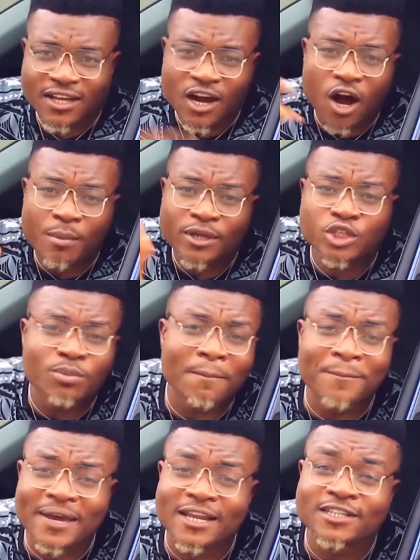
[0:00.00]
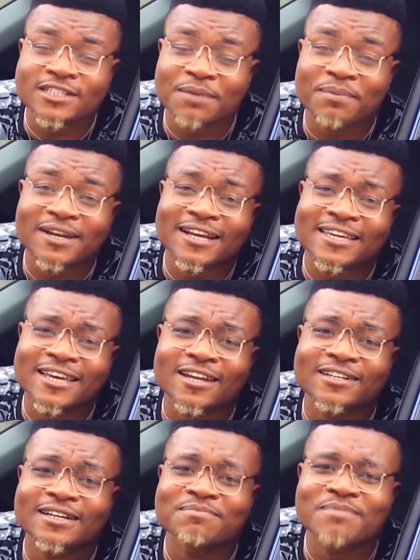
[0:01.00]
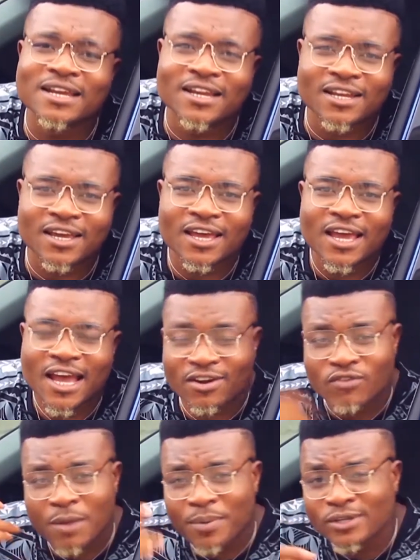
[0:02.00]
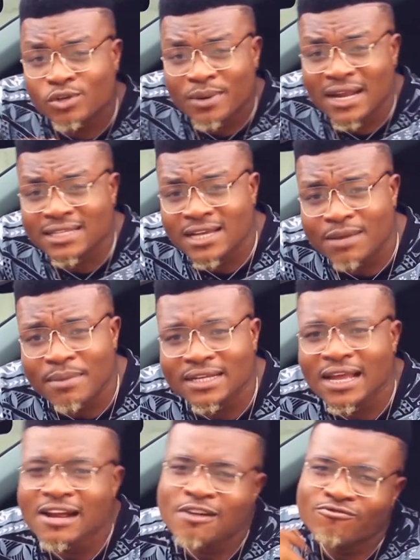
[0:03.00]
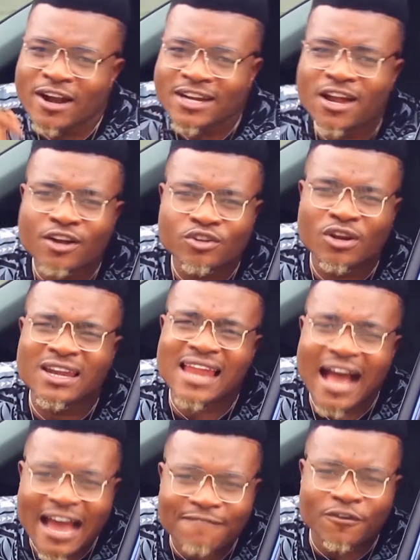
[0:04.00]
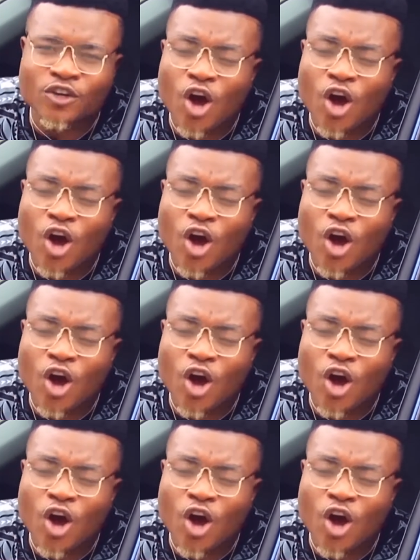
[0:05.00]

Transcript: They call me Jumabee, the shiver, the killer, the melody, and the representative entertainment. Right now, you're live